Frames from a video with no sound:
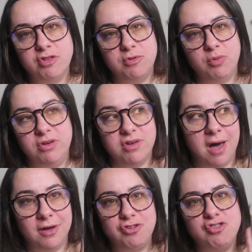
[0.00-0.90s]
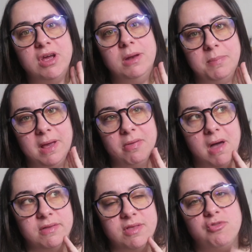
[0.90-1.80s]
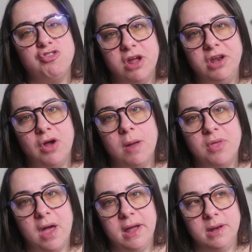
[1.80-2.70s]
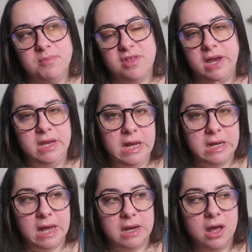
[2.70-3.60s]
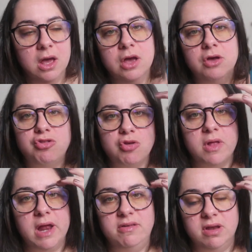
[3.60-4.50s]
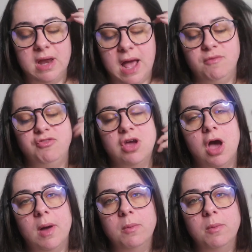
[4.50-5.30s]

So between Dollar Tree and Big Lots, I was trying to grab the items that I needed so that I didn't have to go.